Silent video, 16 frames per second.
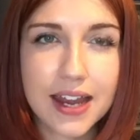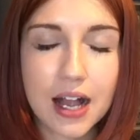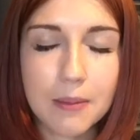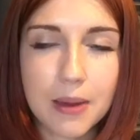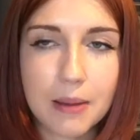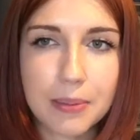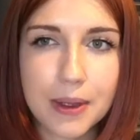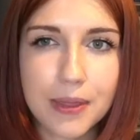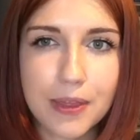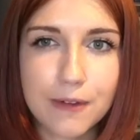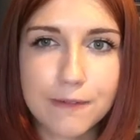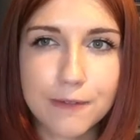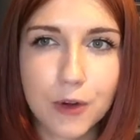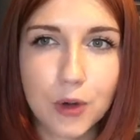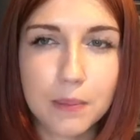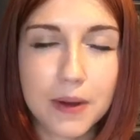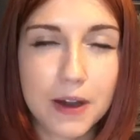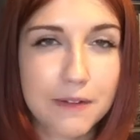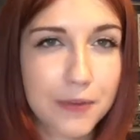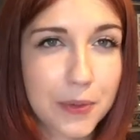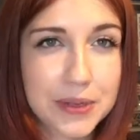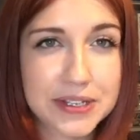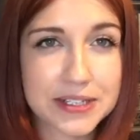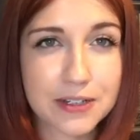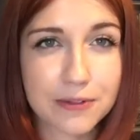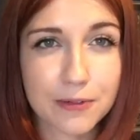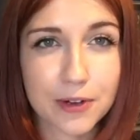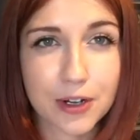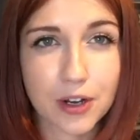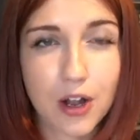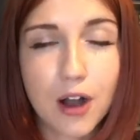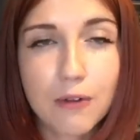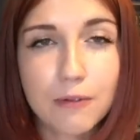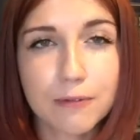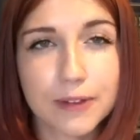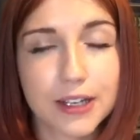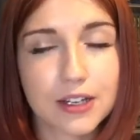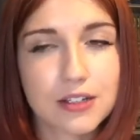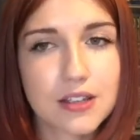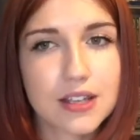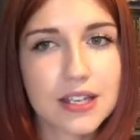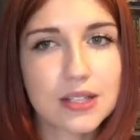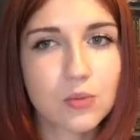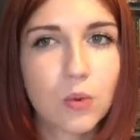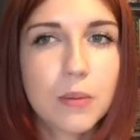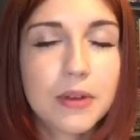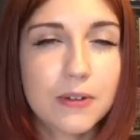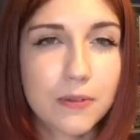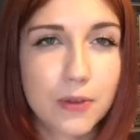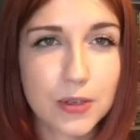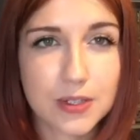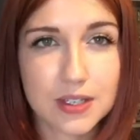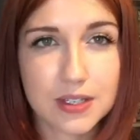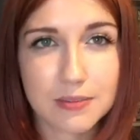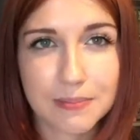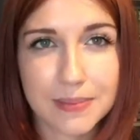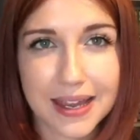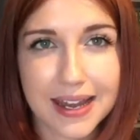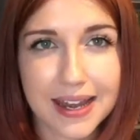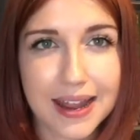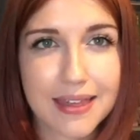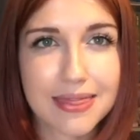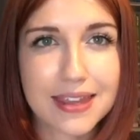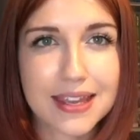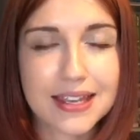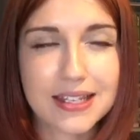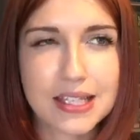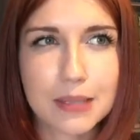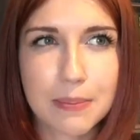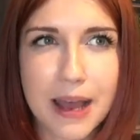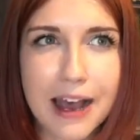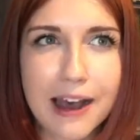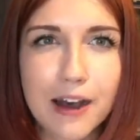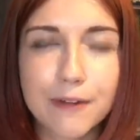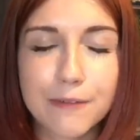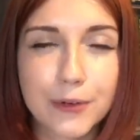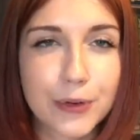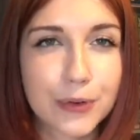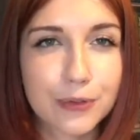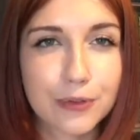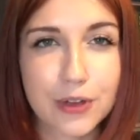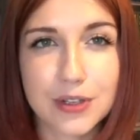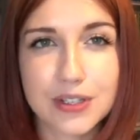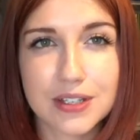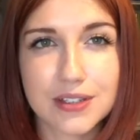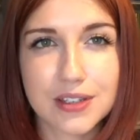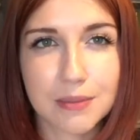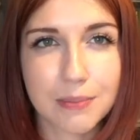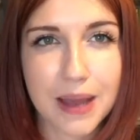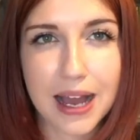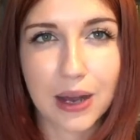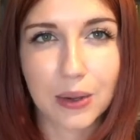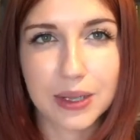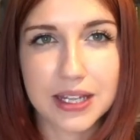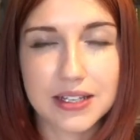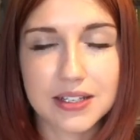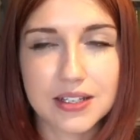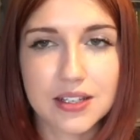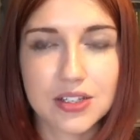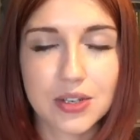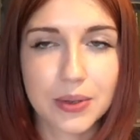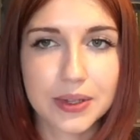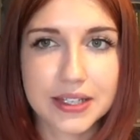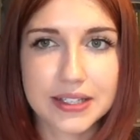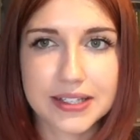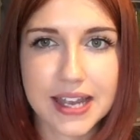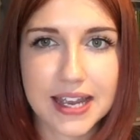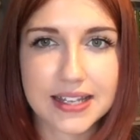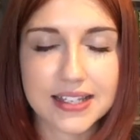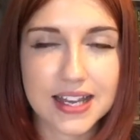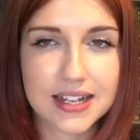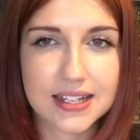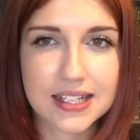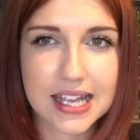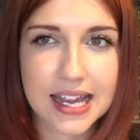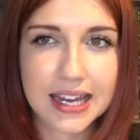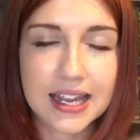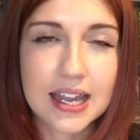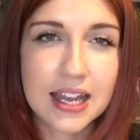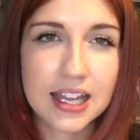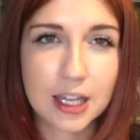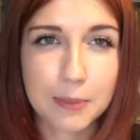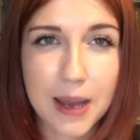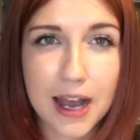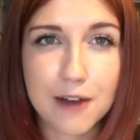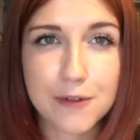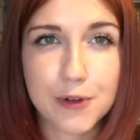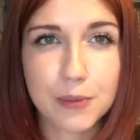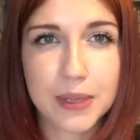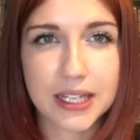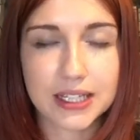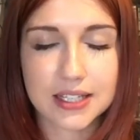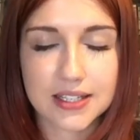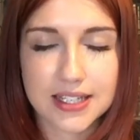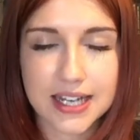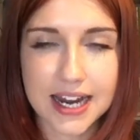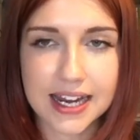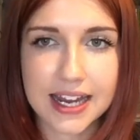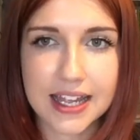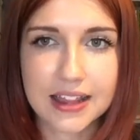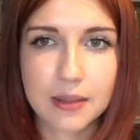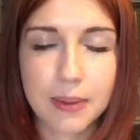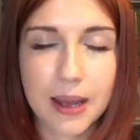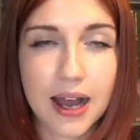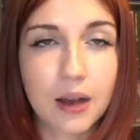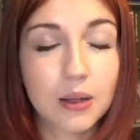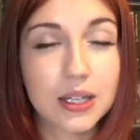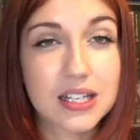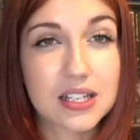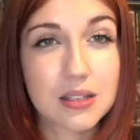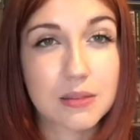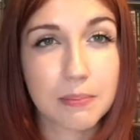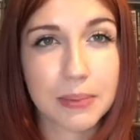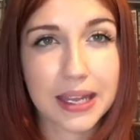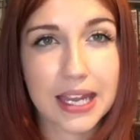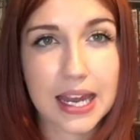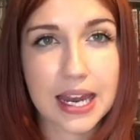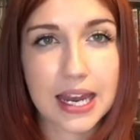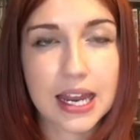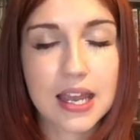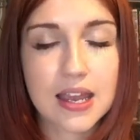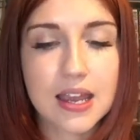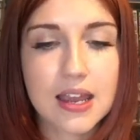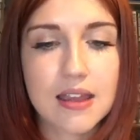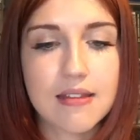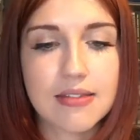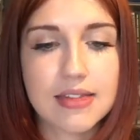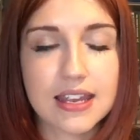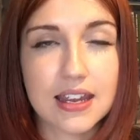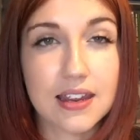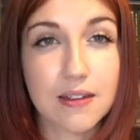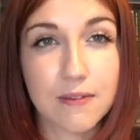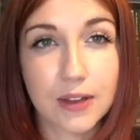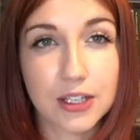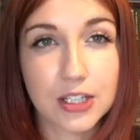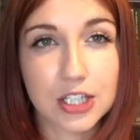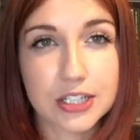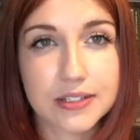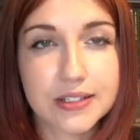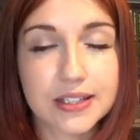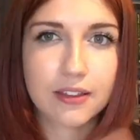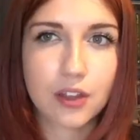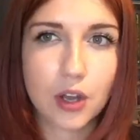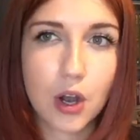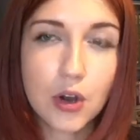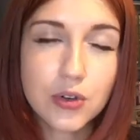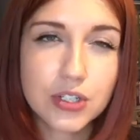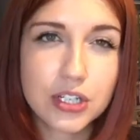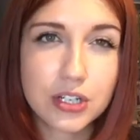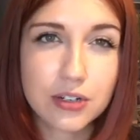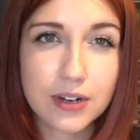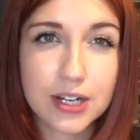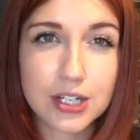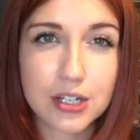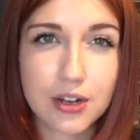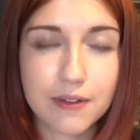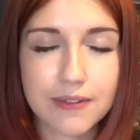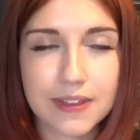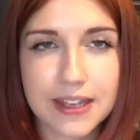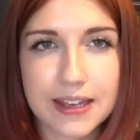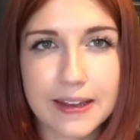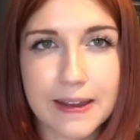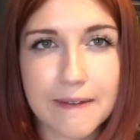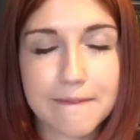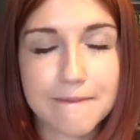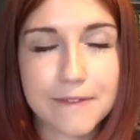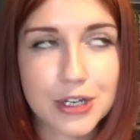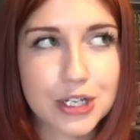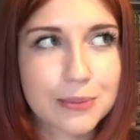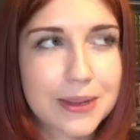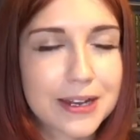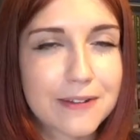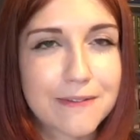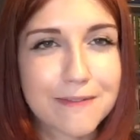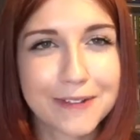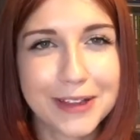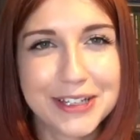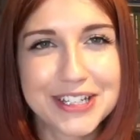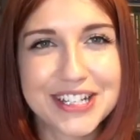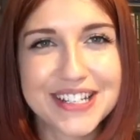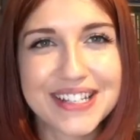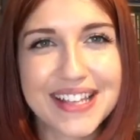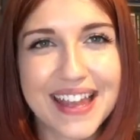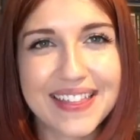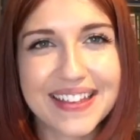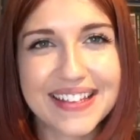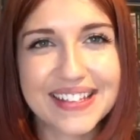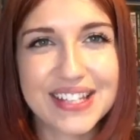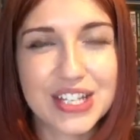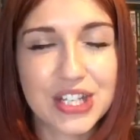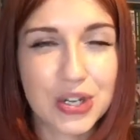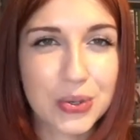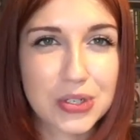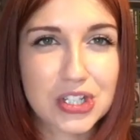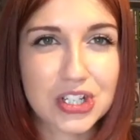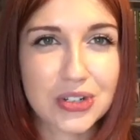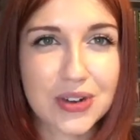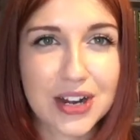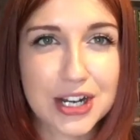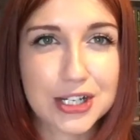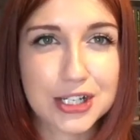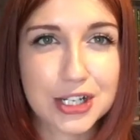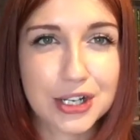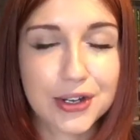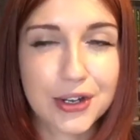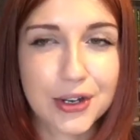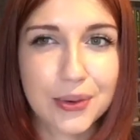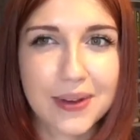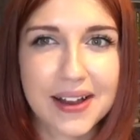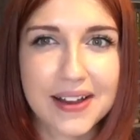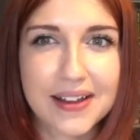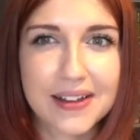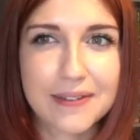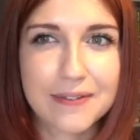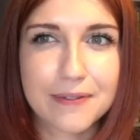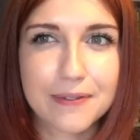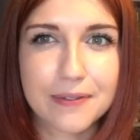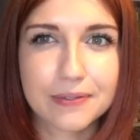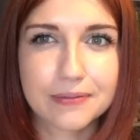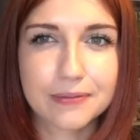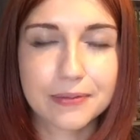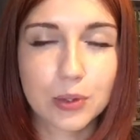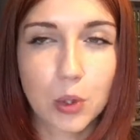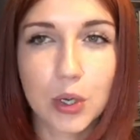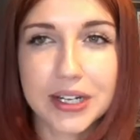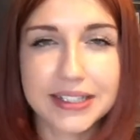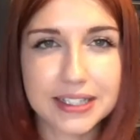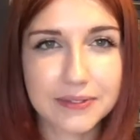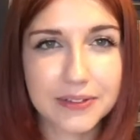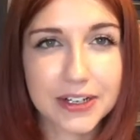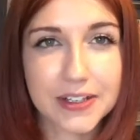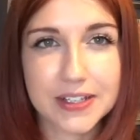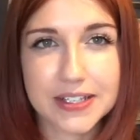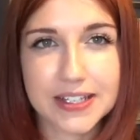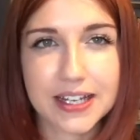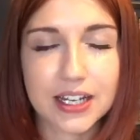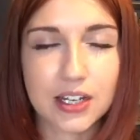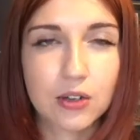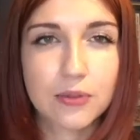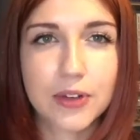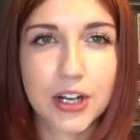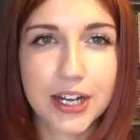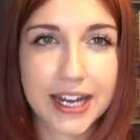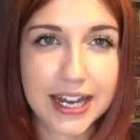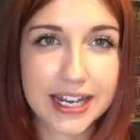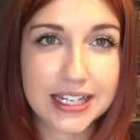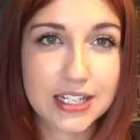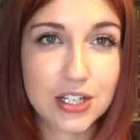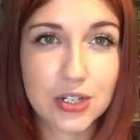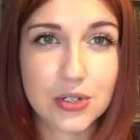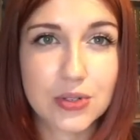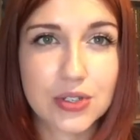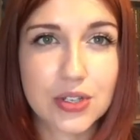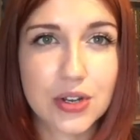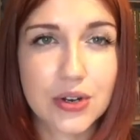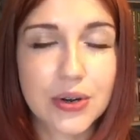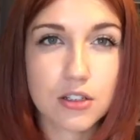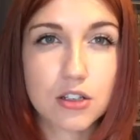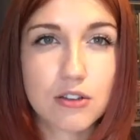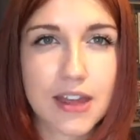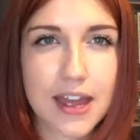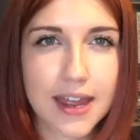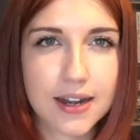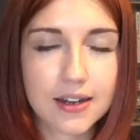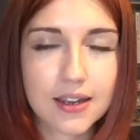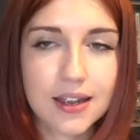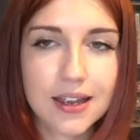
come up in the form of all these different conflicts. So there's women versus men, there's the powerful versus the powerless. So in this case, that's like the powerful being the state and the powerless being the villagers. The old generation of the fishermen villagers, and there's the newer generation who are already living in the city or very keen to do so. So that